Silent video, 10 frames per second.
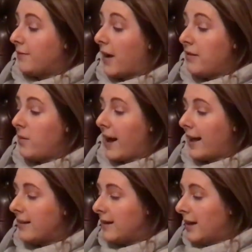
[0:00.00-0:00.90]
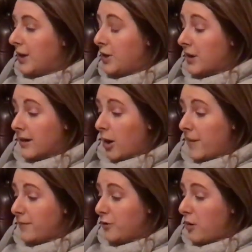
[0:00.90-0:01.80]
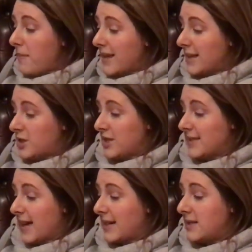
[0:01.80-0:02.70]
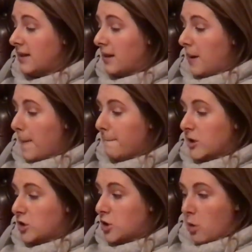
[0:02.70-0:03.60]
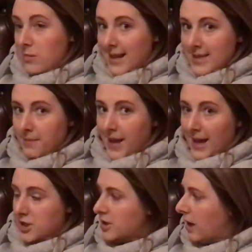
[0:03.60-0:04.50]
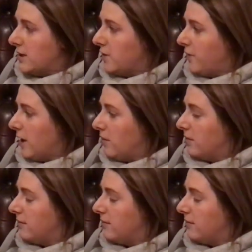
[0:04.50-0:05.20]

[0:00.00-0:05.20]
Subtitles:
Very well, you can come in for a minute, she said, but don't let him catch sight of you.